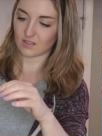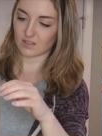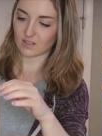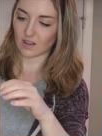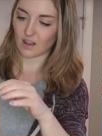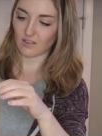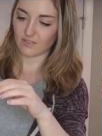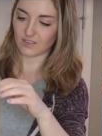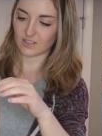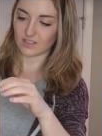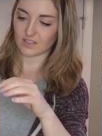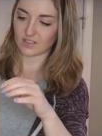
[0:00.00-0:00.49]
it's
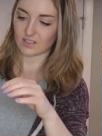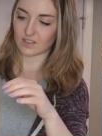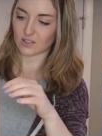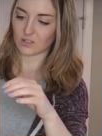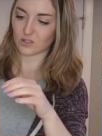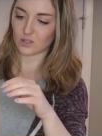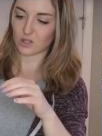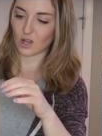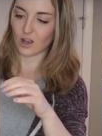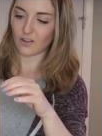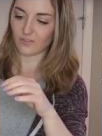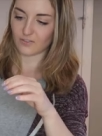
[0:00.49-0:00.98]
obviously a
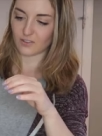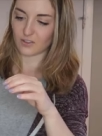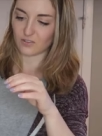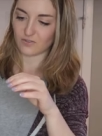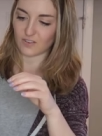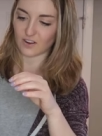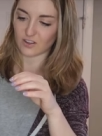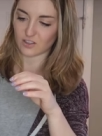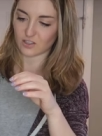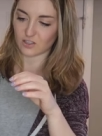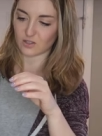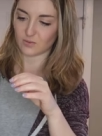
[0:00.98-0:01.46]
softer
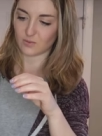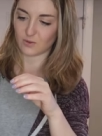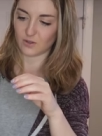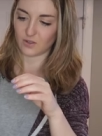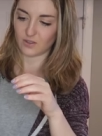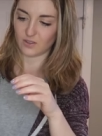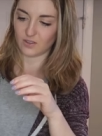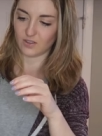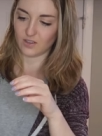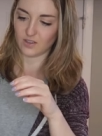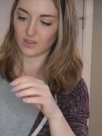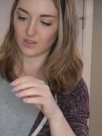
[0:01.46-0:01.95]

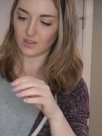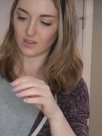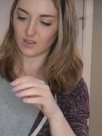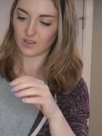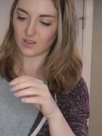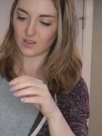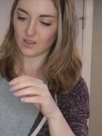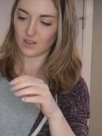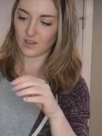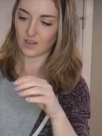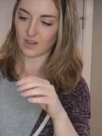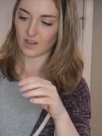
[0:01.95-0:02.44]
vegetable
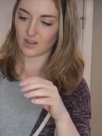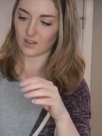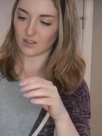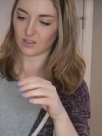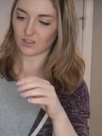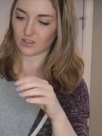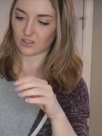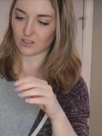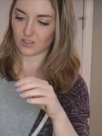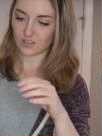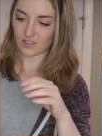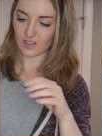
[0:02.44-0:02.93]
and you
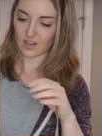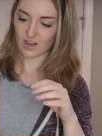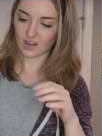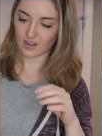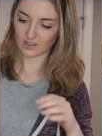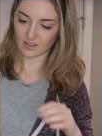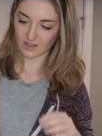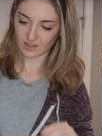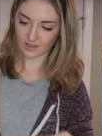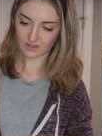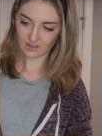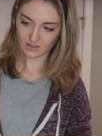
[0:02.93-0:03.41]
can just kind
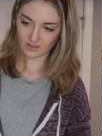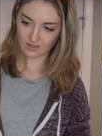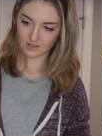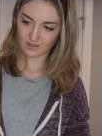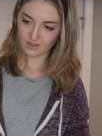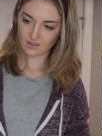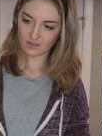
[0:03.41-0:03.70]
of like